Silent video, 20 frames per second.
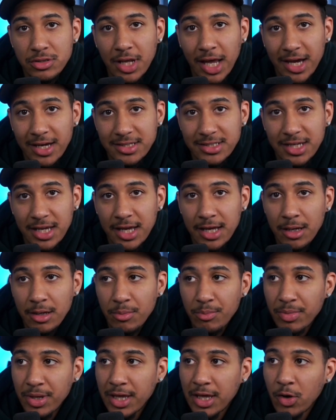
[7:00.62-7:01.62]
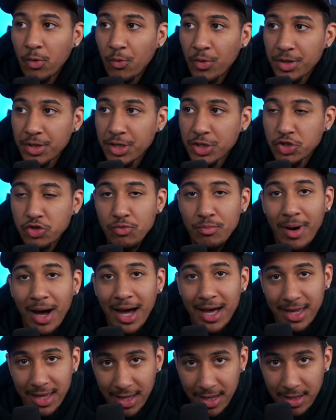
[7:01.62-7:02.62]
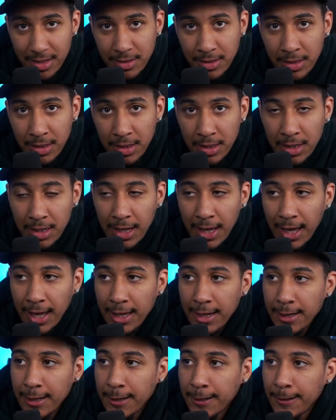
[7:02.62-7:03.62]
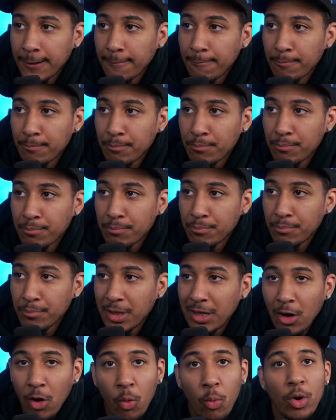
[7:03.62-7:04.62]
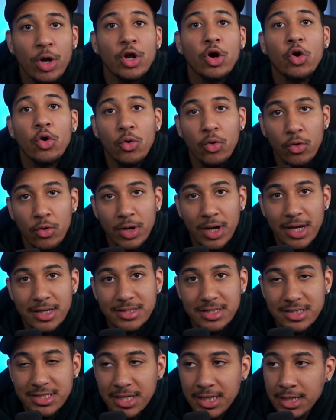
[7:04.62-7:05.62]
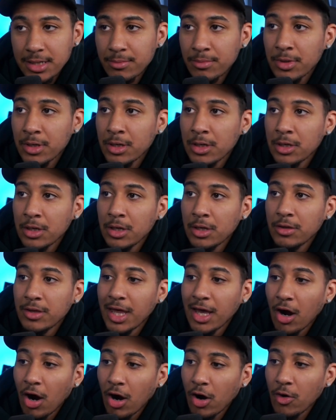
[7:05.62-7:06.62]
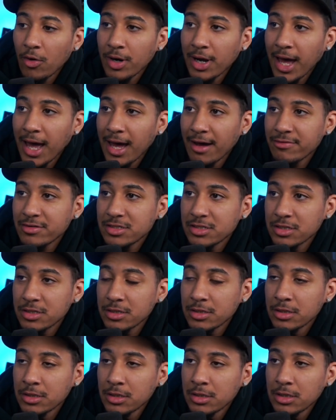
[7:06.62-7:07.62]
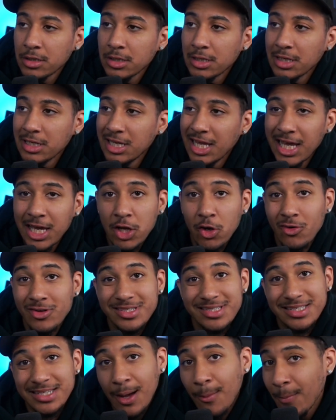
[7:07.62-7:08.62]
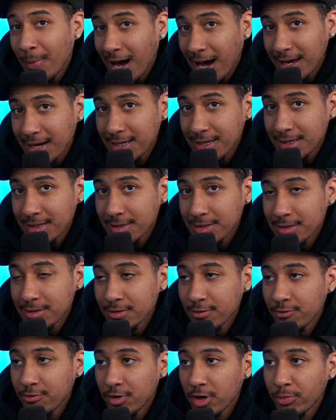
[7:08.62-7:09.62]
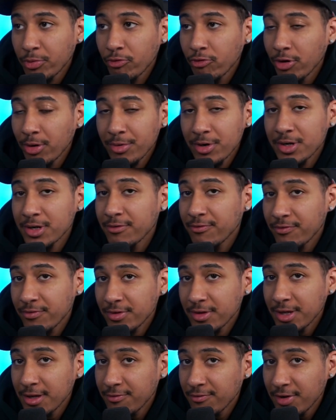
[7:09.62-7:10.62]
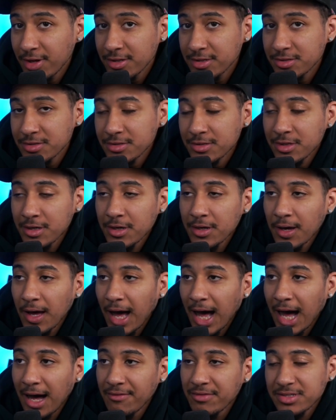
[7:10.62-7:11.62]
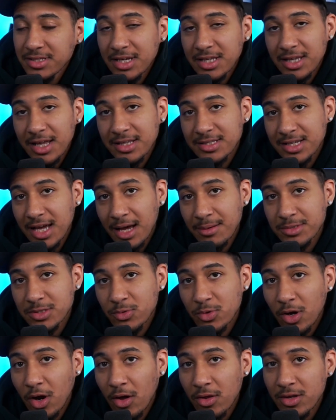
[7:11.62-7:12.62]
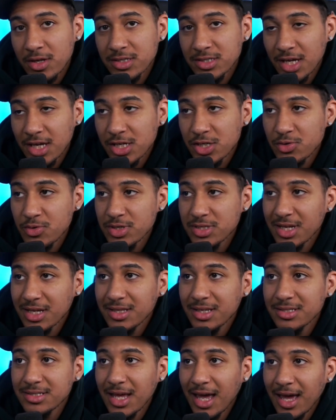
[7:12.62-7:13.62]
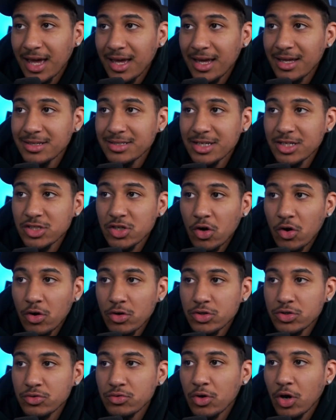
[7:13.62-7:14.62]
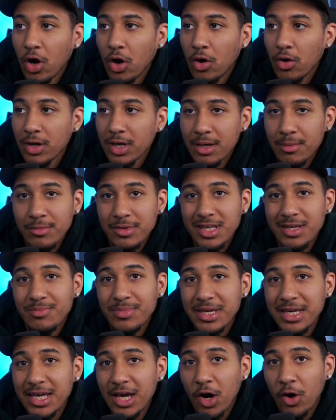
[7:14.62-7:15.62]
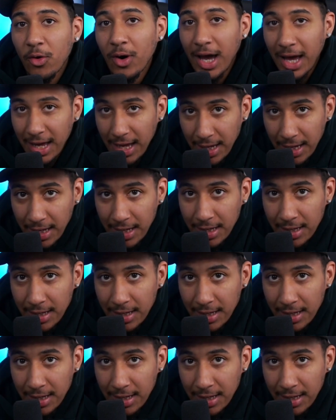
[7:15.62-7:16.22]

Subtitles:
like I said, being willing to buy in and be on one accord as a team. They are going to have to lean on somebody for the perimeter defense. Obviously, Klay Thompson, with all of these injuries at this age, it's hard to call him the POA,